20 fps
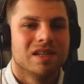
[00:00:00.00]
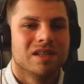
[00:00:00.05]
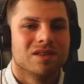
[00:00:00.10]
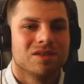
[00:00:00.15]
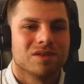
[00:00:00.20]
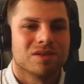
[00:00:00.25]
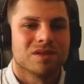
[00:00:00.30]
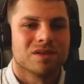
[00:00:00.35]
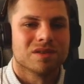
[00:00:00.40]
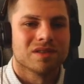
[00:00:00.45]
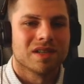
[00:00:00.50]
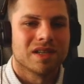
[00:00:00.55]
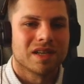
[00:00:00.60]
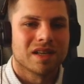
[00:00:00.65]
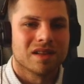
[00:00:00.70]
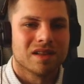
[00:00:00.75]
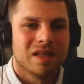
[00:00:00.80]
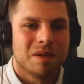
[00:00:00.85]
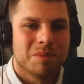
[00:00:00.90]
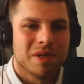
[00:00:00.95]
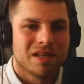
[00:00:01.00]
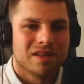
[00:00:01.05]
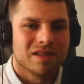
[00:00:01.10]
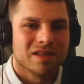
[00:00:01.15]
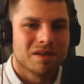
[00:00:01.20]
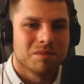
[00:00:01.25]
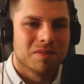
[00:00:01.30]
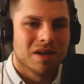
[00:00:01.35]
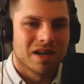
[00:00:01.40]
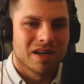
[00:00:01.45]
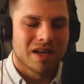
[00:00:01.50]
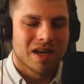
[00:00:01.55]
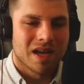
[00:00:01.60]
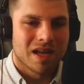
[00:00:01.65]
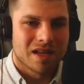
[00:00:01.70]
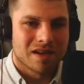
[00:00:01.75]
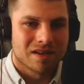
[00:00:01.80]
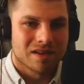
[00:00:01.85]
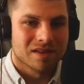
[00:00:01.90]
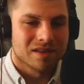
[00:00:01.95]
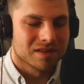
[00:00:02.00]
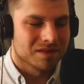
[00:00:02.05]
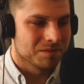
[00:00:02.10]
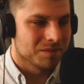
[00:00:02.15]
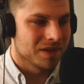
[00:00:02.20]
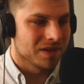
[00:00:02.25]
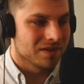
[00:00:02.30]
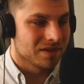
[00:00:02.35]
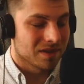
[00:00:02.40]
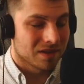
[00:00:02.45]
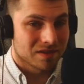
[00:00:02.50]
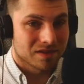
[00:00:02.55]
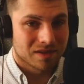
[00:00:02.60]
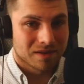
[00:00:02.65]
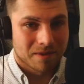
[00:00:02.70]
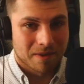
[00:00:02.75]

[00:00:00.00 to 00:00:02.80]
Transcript: or like limited by n basically.